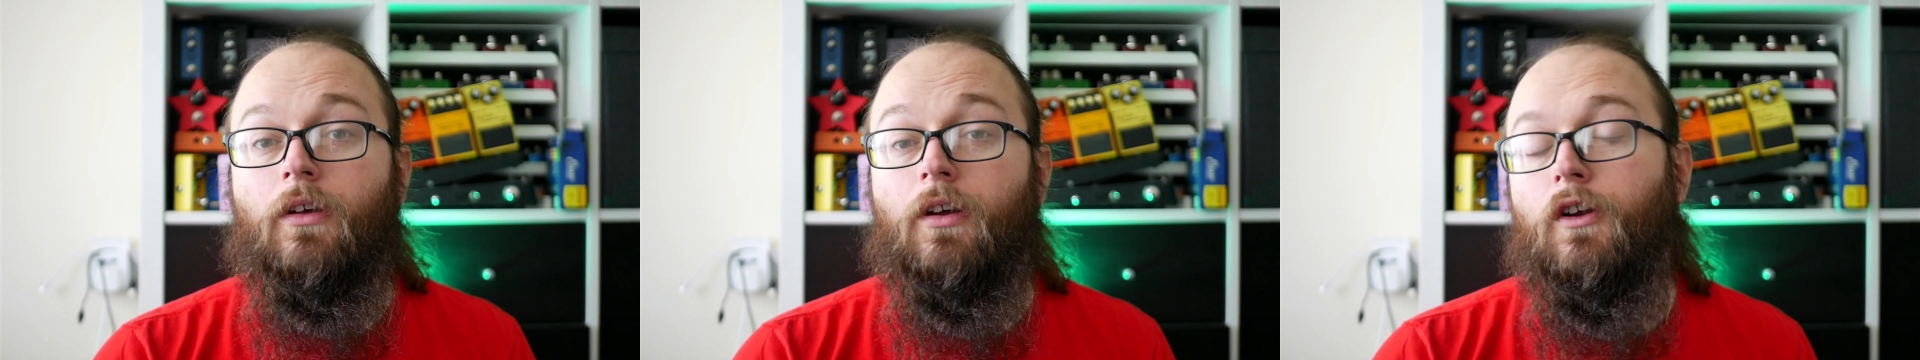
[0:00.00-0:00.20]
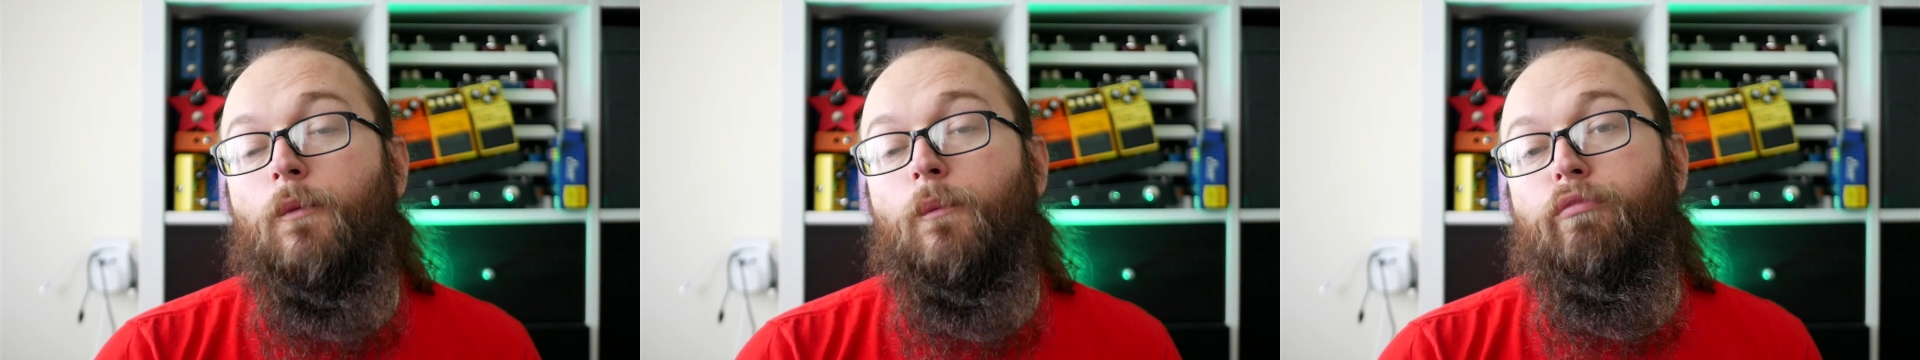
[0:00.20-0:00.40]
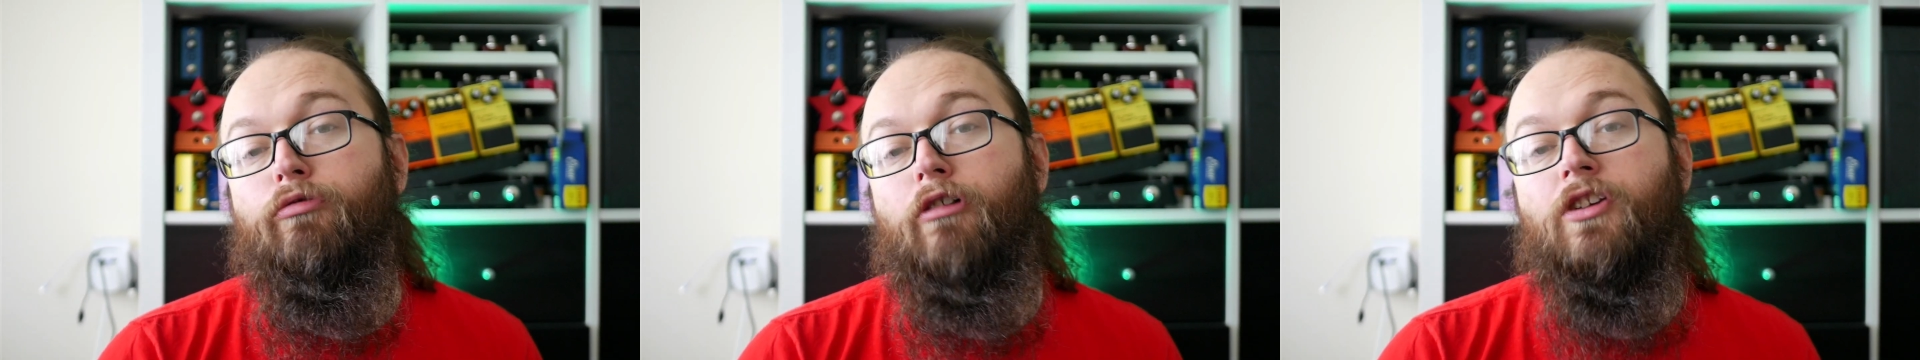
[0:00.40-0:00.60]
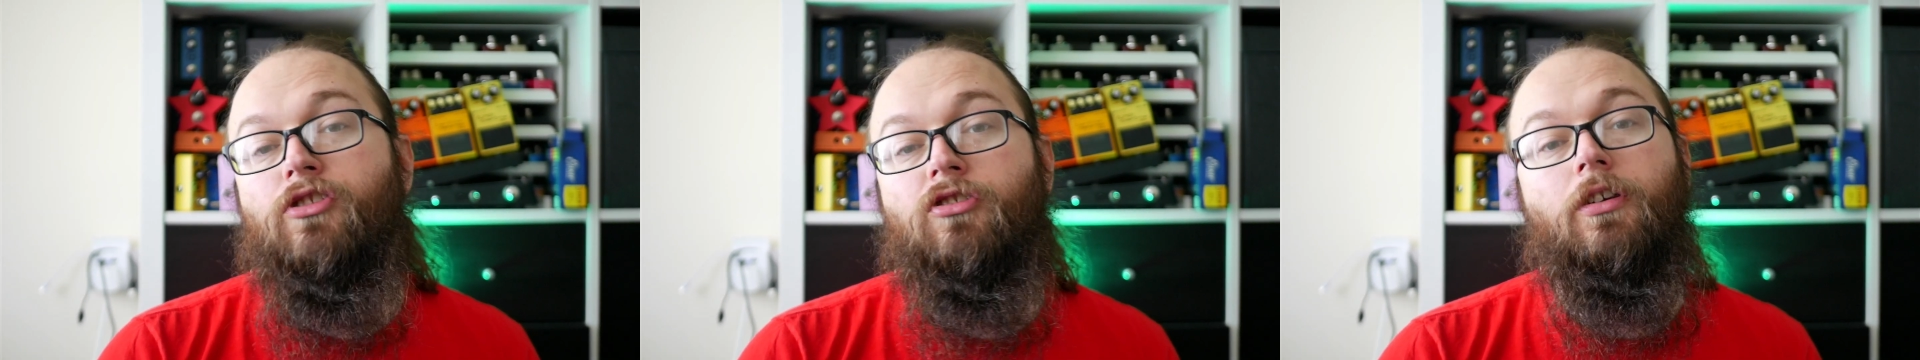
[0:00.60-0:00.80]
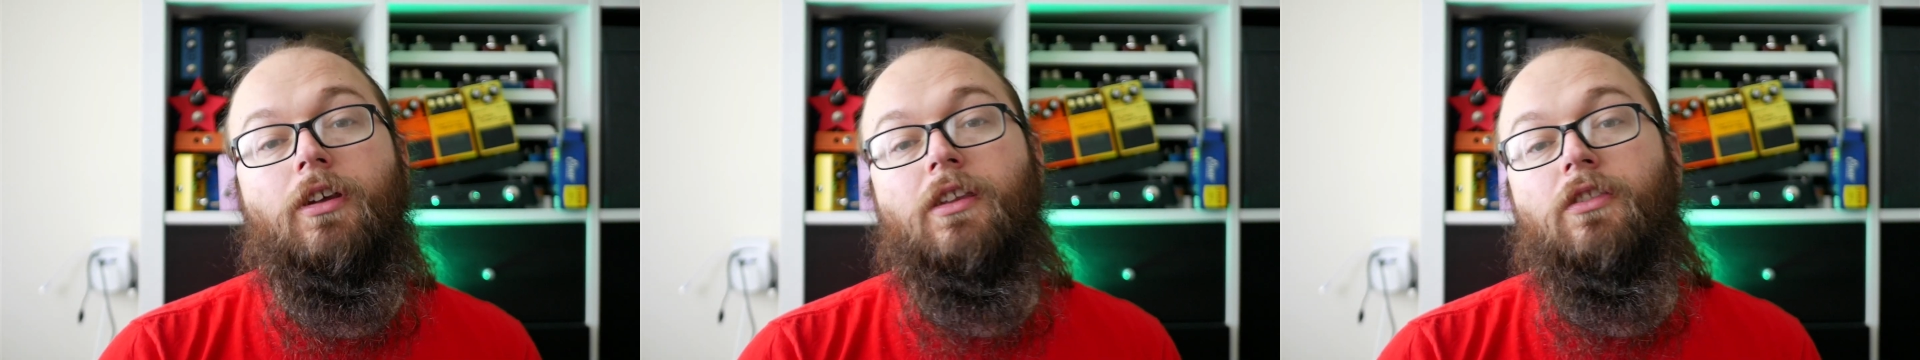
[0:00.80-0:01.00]

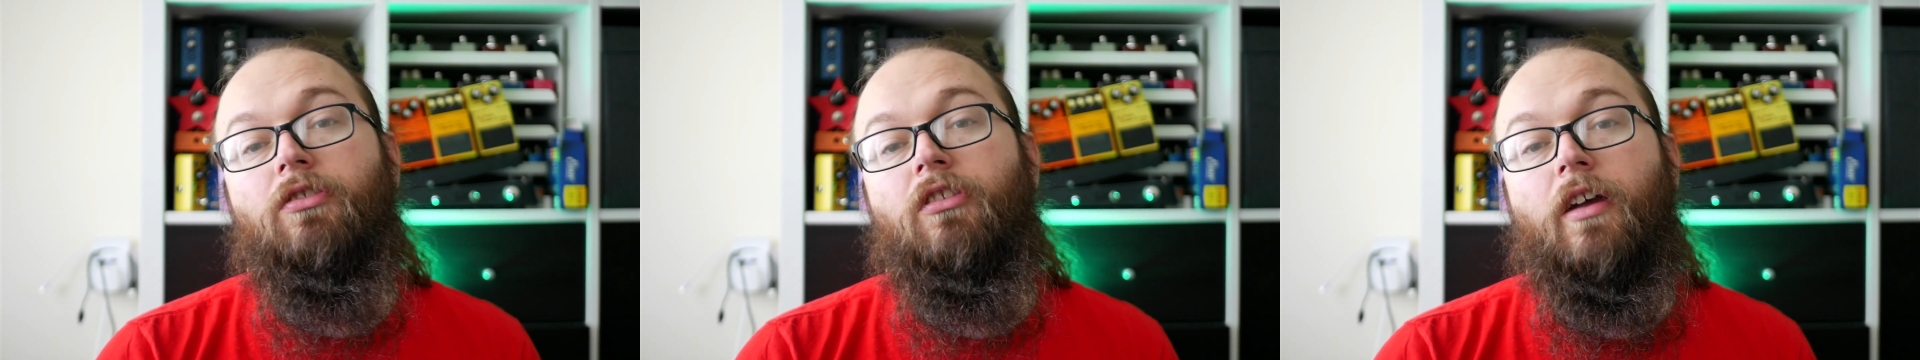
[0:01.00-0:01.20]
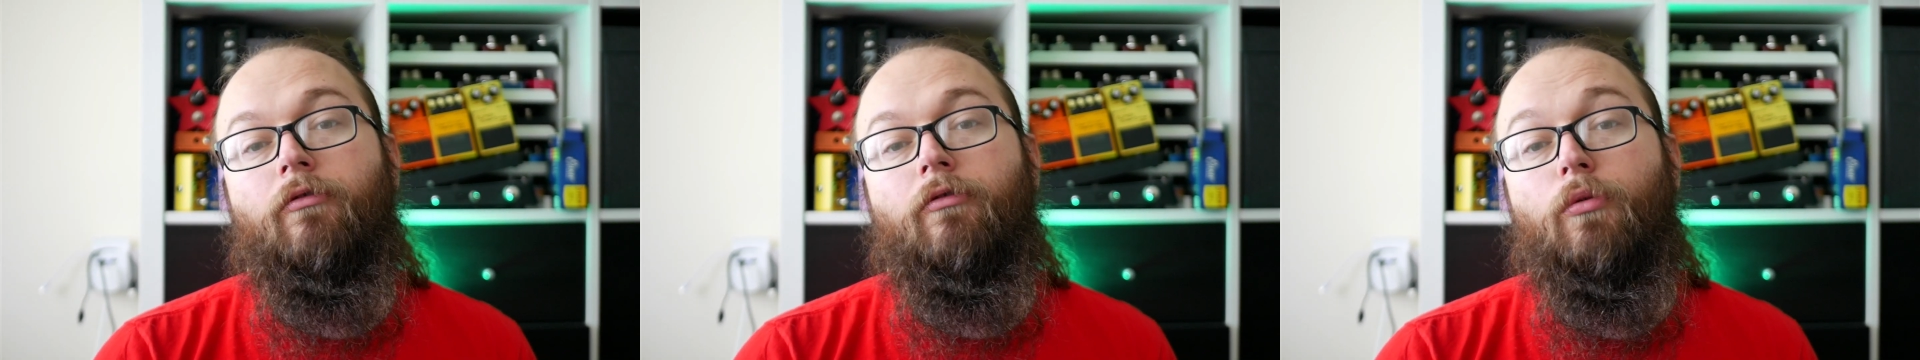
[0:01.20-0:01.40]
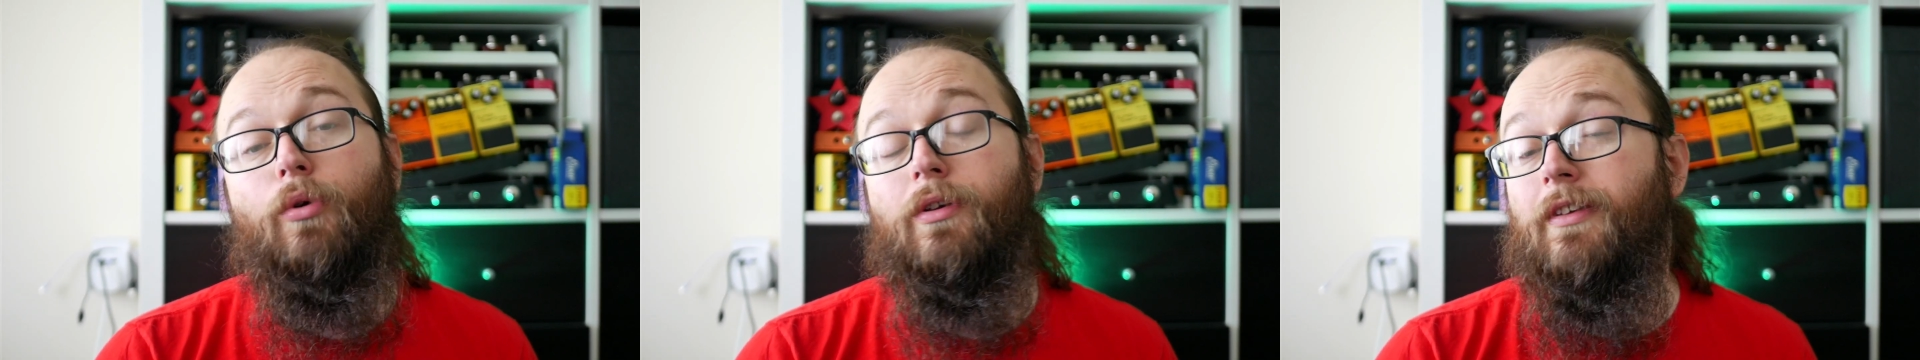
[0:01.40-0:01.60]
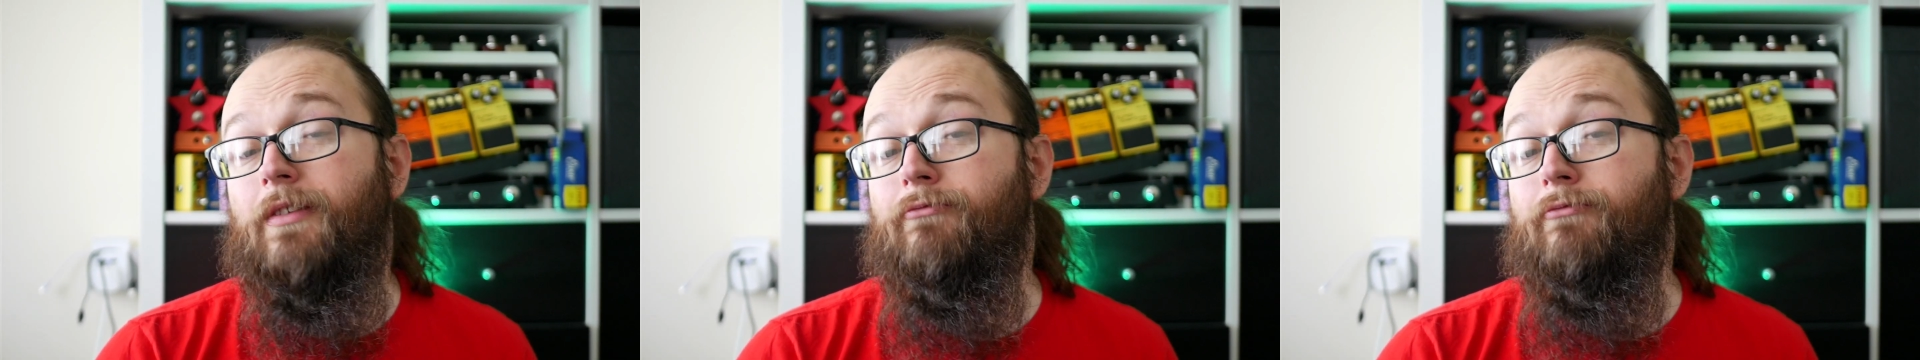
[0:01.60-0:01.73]
Compression in general is a